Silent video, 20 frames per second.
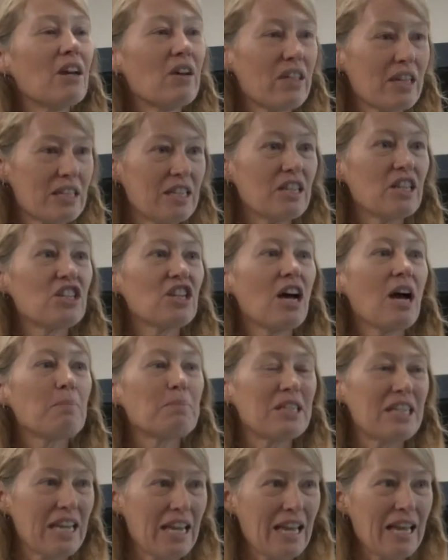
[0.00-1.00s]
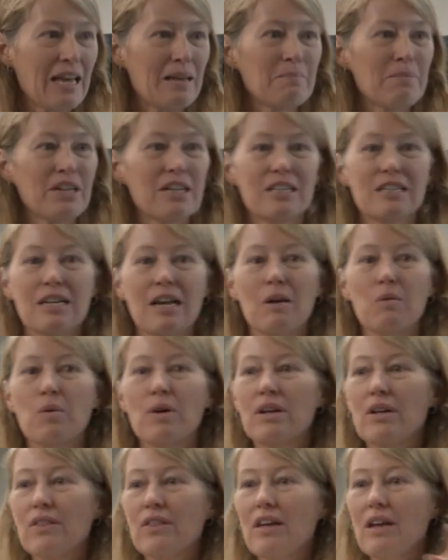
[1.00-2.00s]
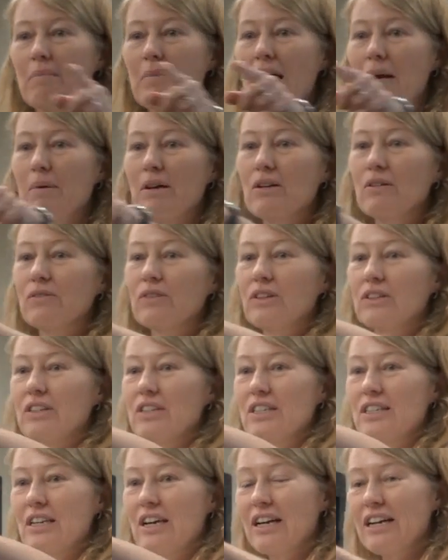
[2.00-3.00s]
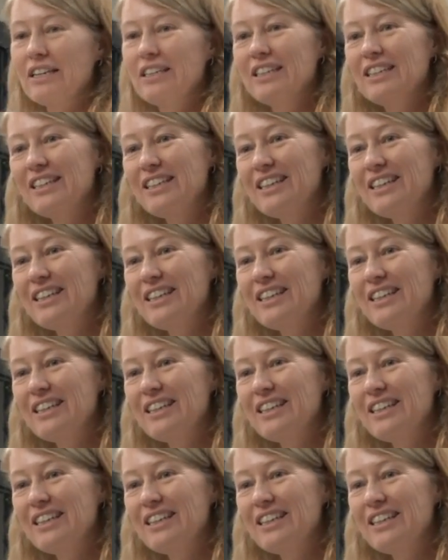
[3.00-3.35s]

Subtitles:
No, that's in the top 10, but it's not one of them. How about over on this side?